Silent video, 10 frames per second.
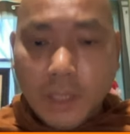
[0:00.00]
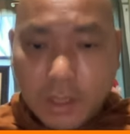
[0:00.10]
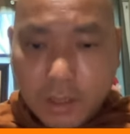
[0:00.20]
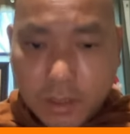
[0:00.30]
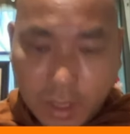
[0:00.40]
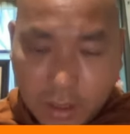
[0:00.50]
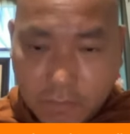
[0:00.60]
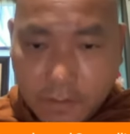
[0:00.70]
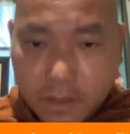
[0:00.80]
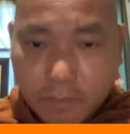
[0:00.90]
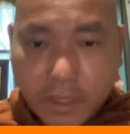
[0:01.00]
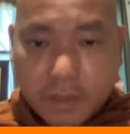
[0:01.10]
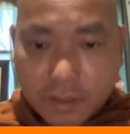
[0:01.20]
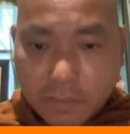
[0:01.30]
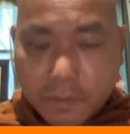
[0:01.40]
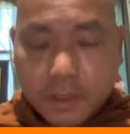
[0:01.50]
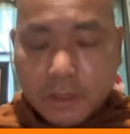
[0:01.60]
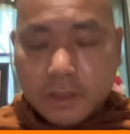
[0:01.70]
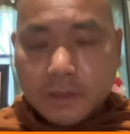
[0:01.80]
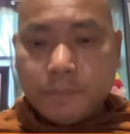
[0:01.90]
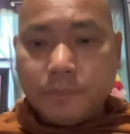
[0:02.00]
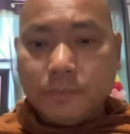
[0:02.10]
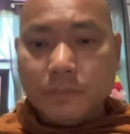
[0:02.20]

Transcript: In the Theravada biographical